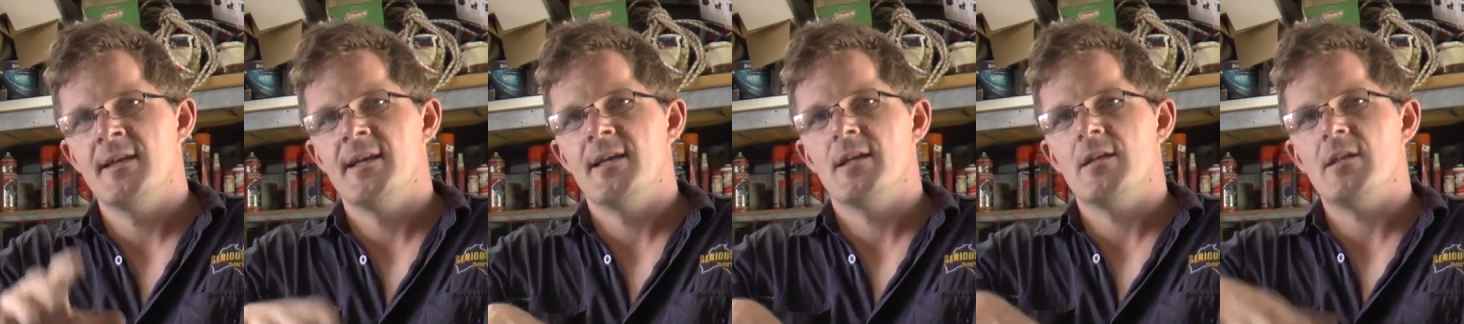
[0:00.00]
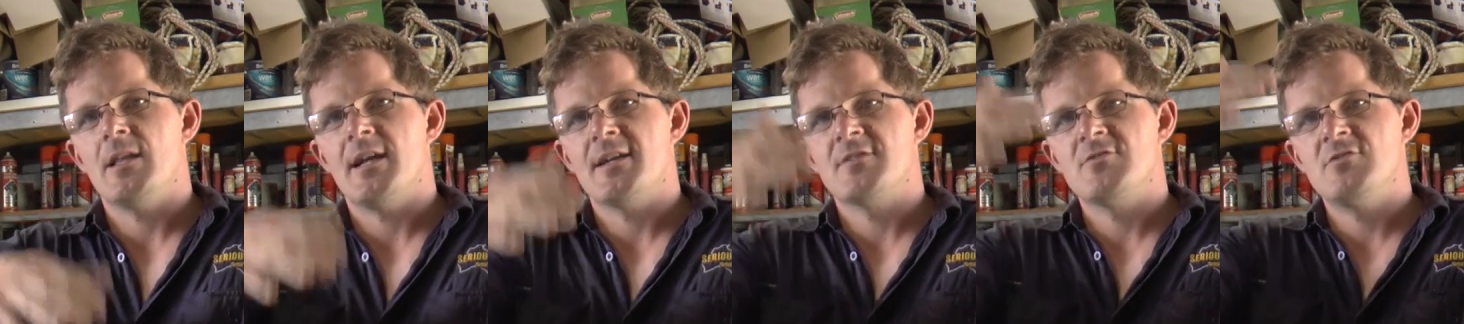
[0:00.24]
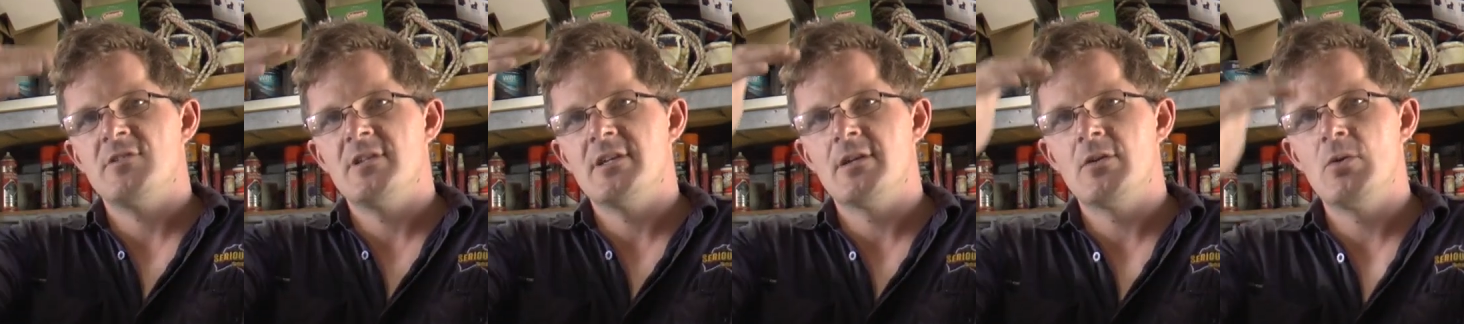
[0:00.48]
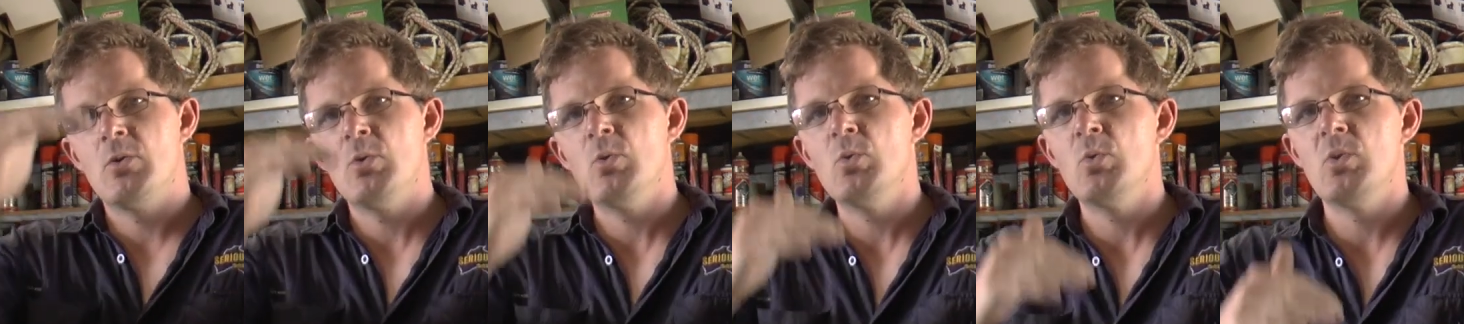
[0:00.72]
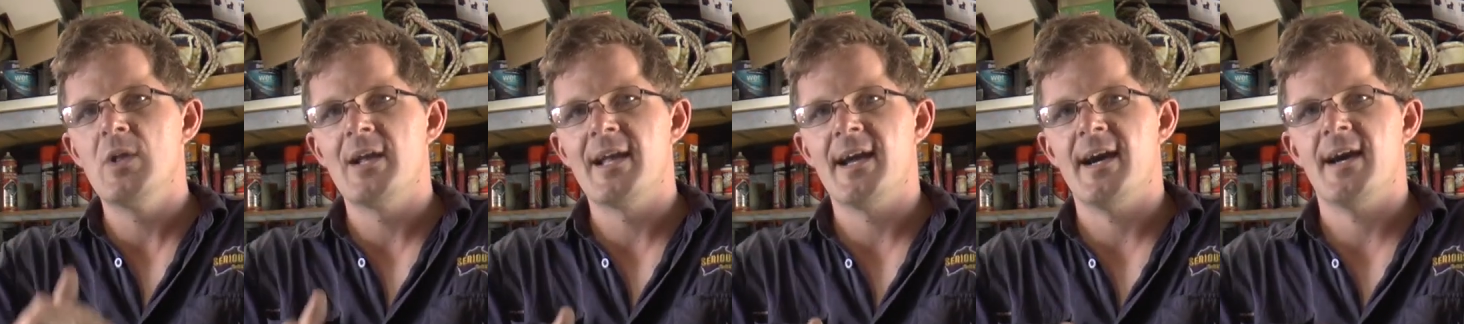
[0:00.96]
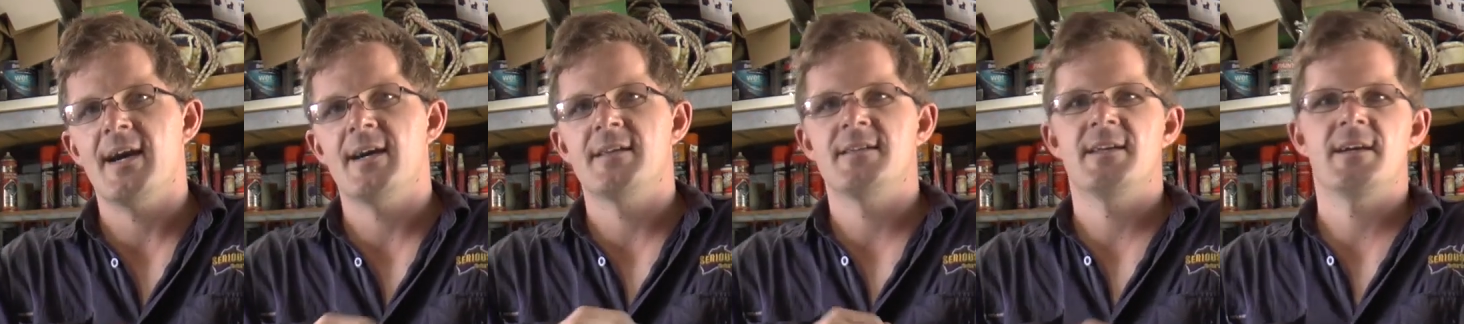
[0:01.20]
it'll actually cool the
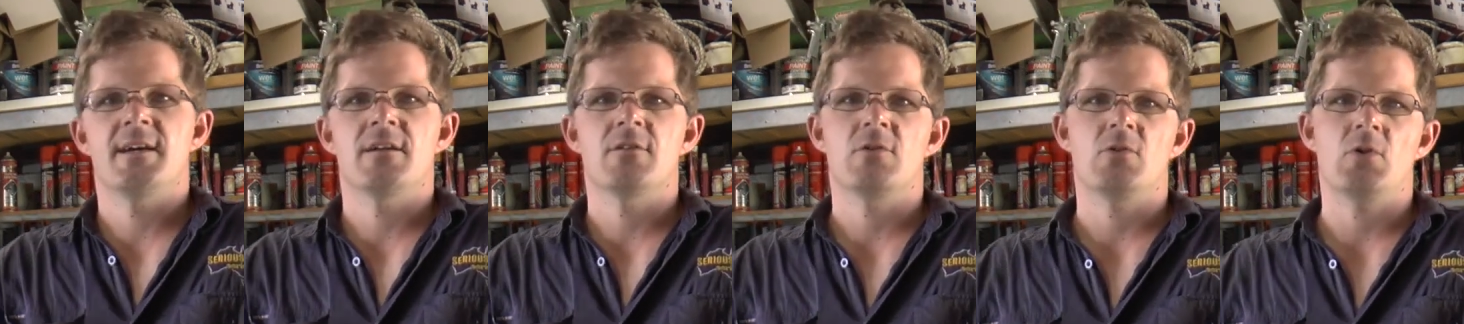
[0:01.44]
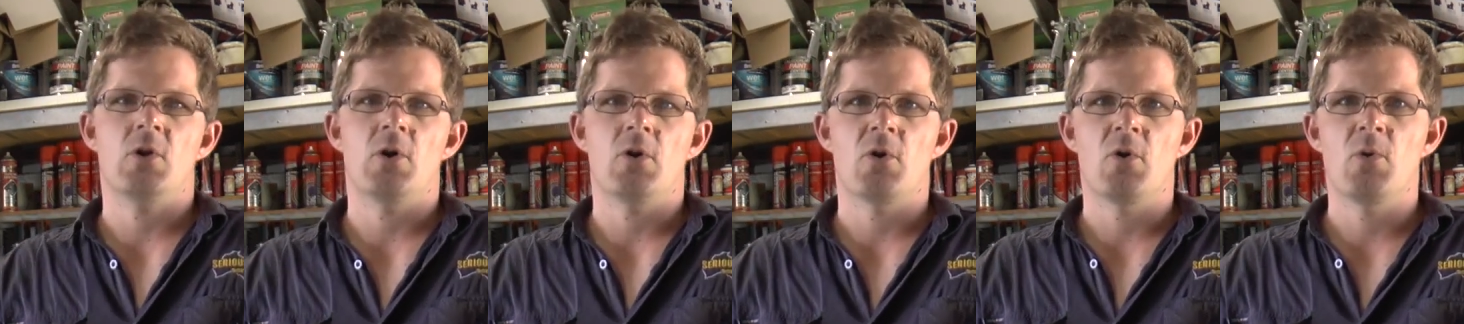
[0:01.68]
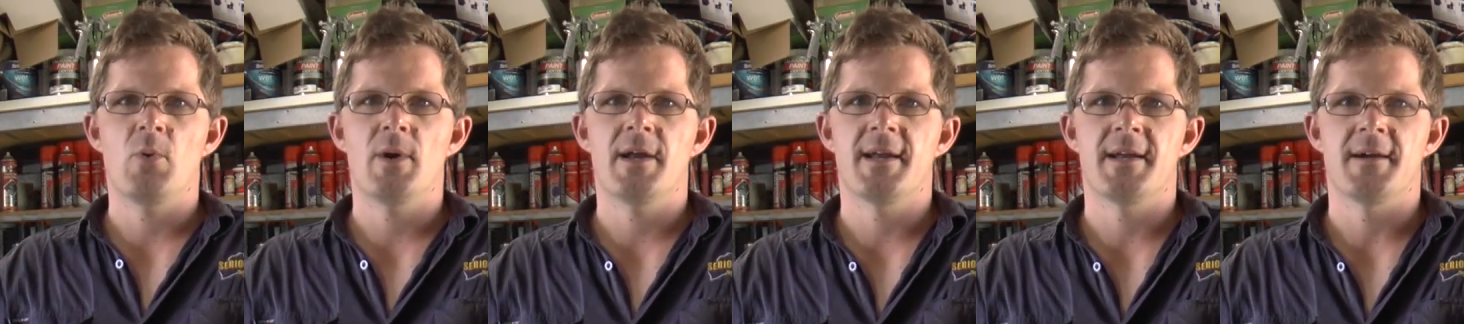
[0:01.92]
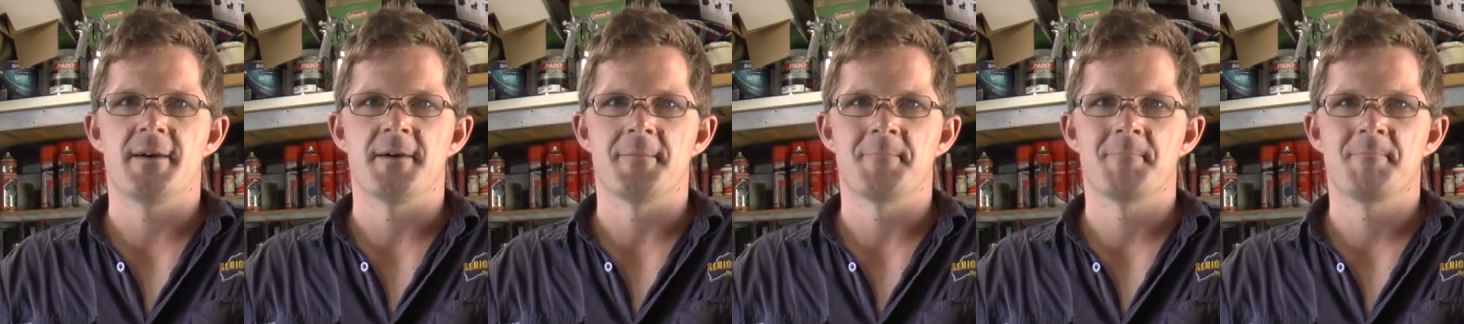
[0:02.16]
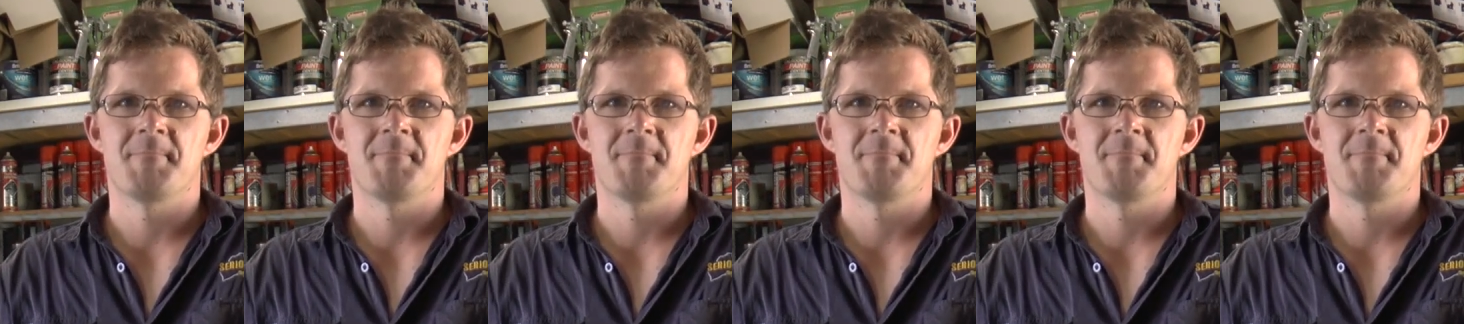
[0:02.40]
car down a lot quicker.